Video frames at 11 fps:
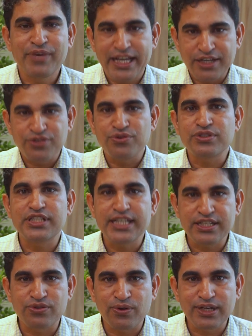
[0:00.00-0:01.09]
we can use
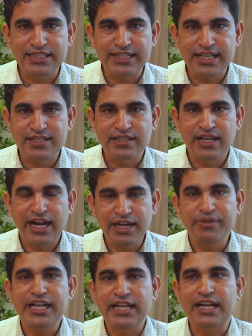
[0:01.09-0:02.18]
these solar cells and
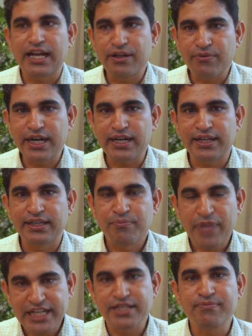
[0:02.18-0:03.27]
we can convert
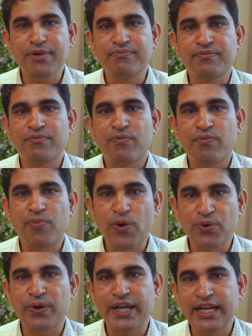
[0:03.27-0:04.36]
maximum
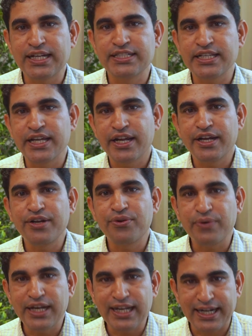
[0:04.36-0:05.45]
photo energy
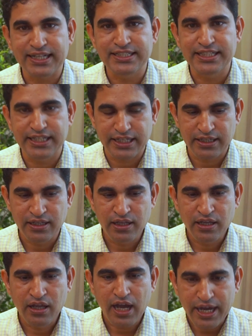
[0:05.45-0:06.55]
into electricity.
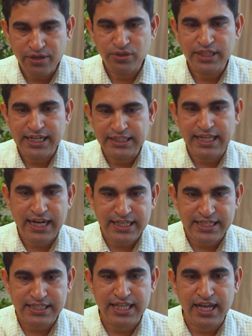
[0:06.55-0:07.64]
Another, in the
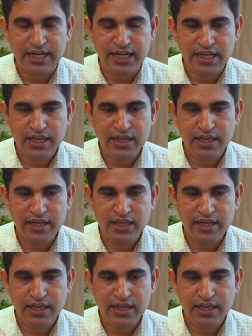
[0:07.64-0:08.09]
Rajasthan,